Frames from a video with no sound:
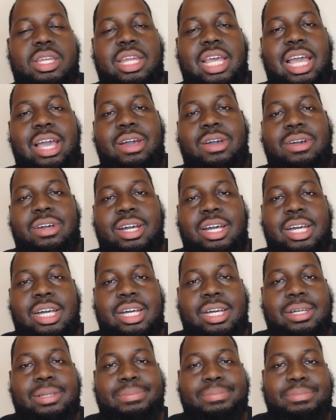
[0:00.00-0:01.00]
Now,
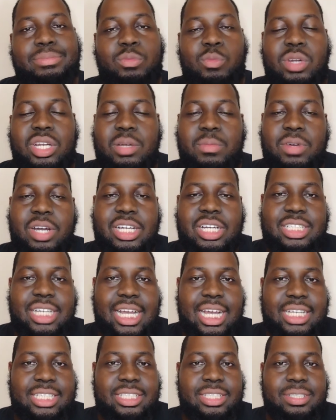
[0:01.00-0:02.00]
um, with Lamar
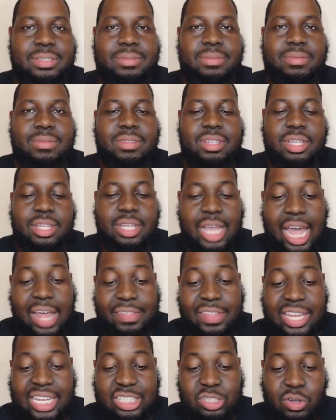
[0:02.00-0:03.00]
Jackson,
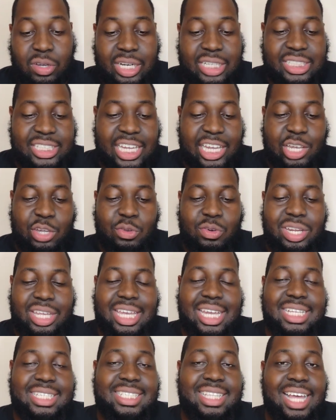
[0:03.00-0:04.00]
I think he's going to continue to
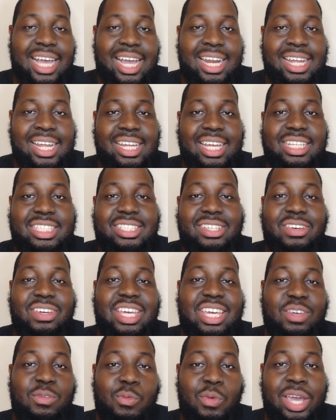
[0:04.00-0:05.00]
get slighted
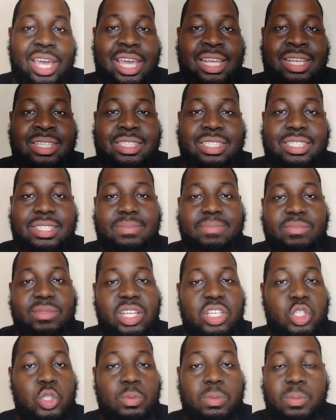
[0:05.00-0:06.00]
until he wins
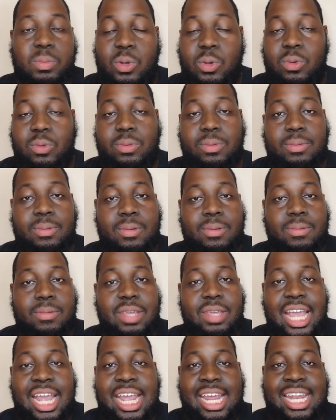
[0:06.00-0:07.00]
a Super Bowl
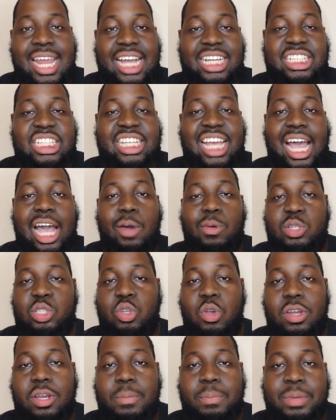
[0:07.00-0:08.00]
and that's just how
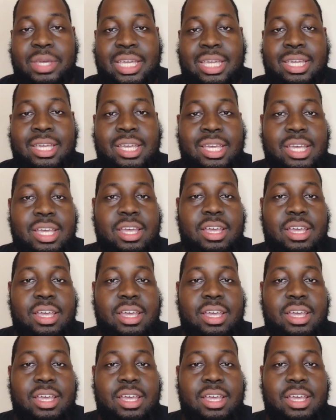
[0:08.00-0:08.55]
it's going to be.